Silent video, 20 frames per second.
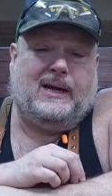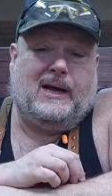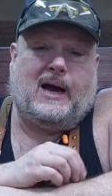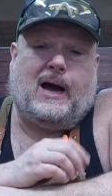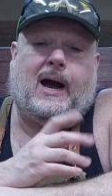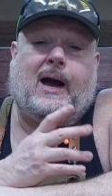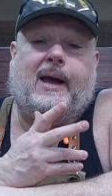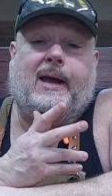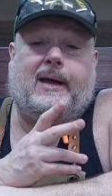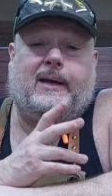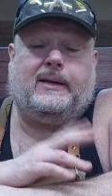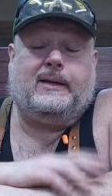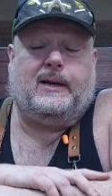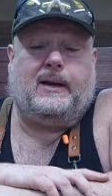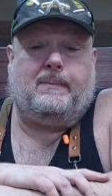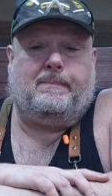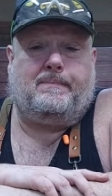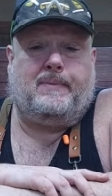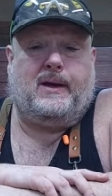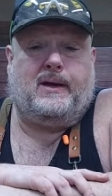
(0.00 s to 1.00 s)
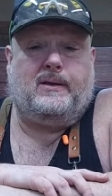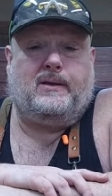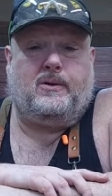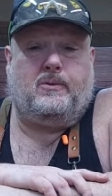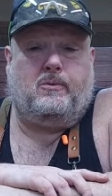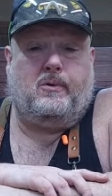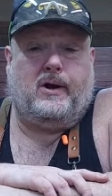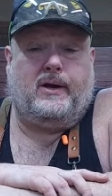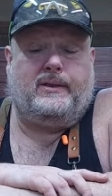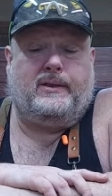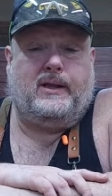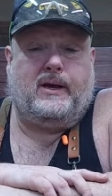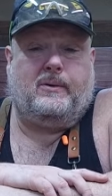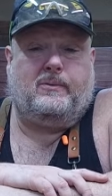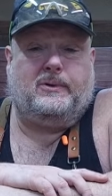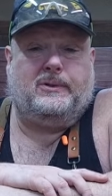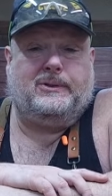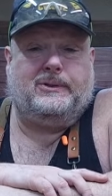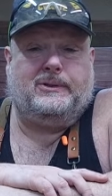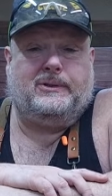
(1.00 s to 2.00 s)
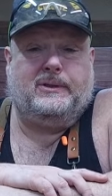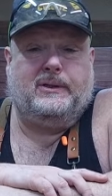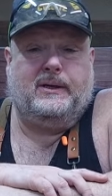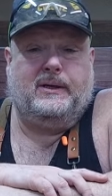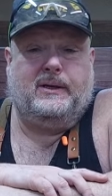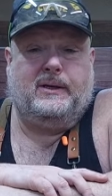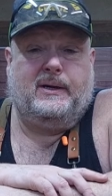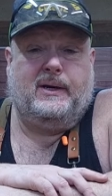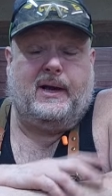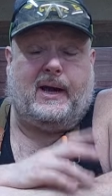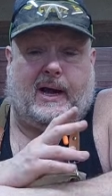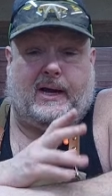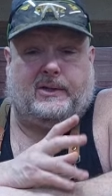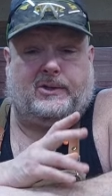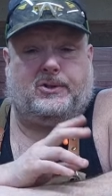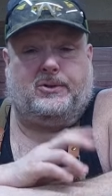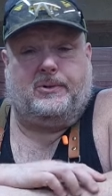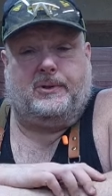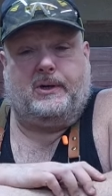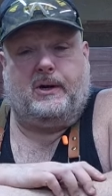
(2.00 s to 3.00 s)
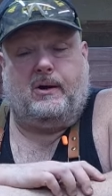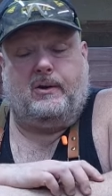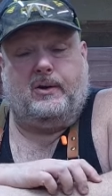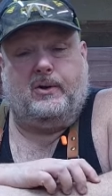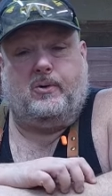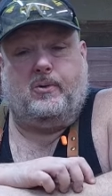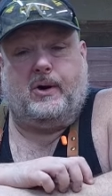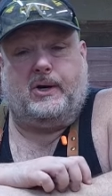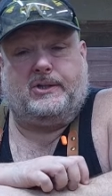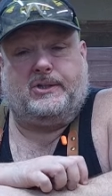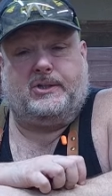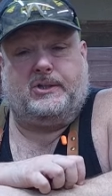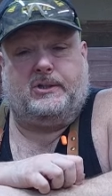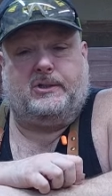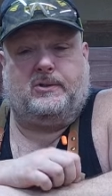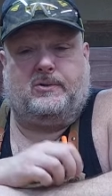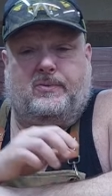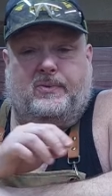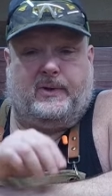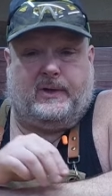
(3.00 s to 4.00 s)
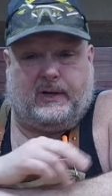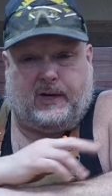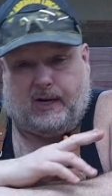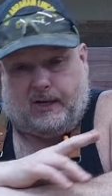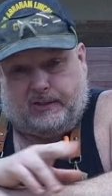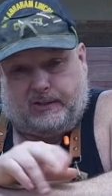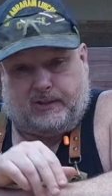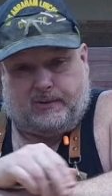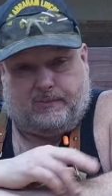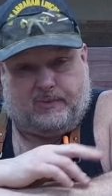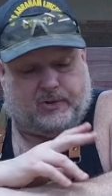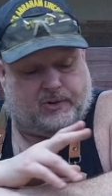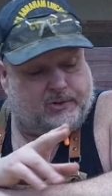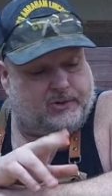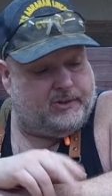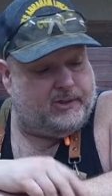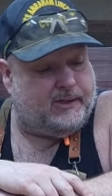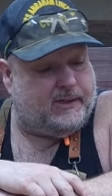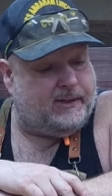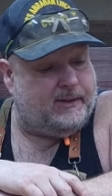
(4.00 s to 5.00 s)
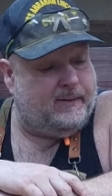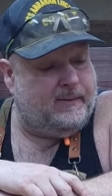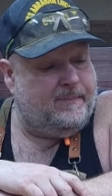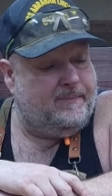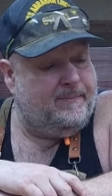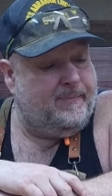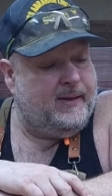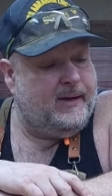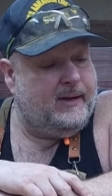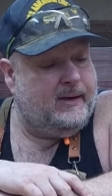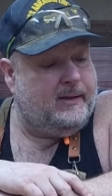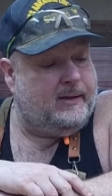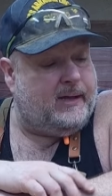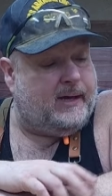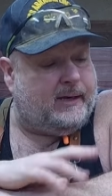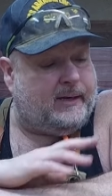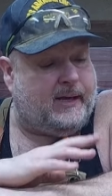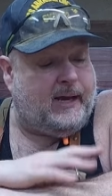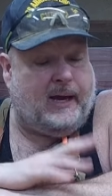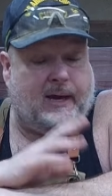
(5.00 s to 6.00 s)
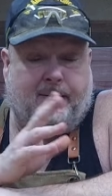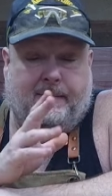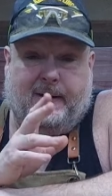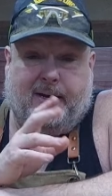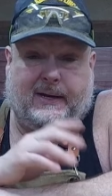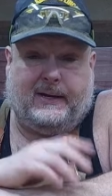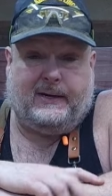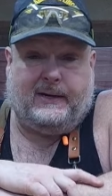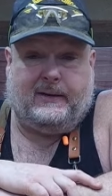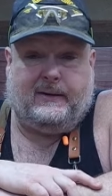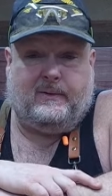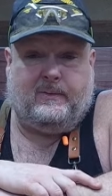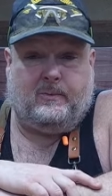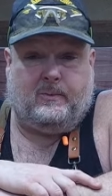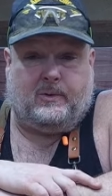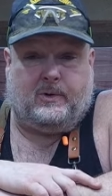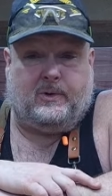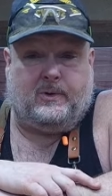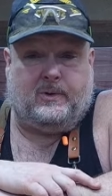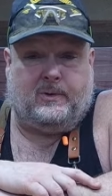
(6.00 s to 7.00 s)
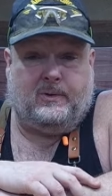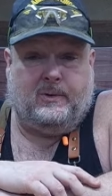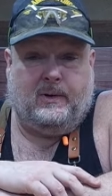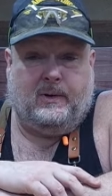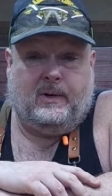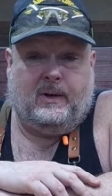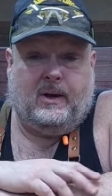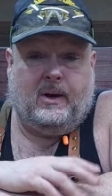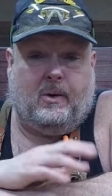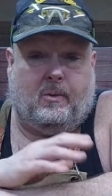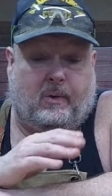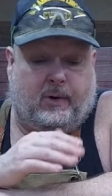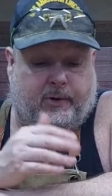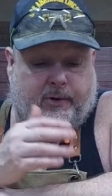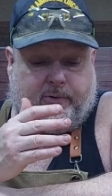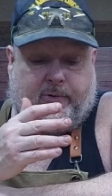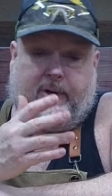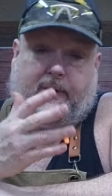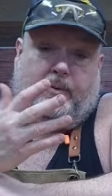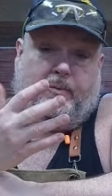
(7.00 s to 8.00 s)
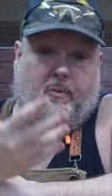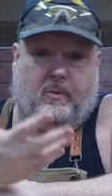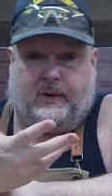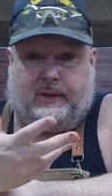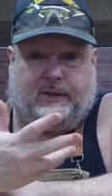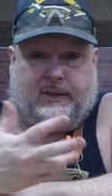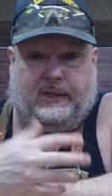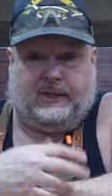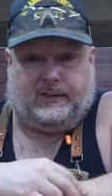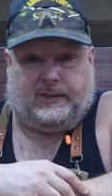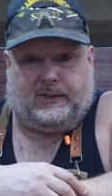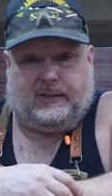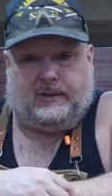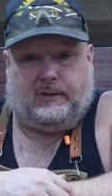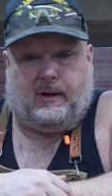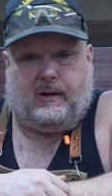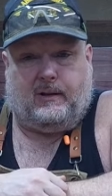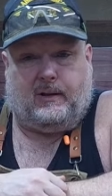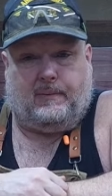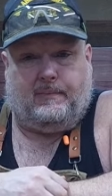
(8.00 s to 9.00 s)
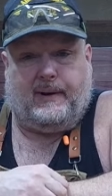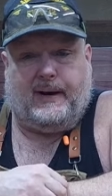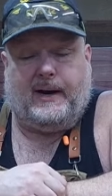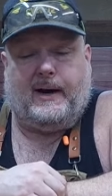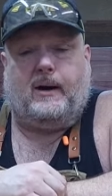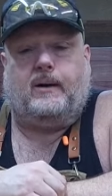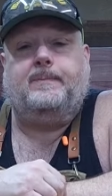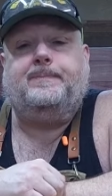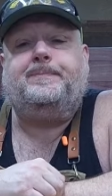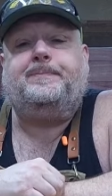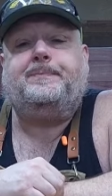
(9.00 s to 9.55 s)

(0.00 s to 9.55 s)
I ended up being the one that was answering all the questions for the customers that came in and were wondering what this is all about.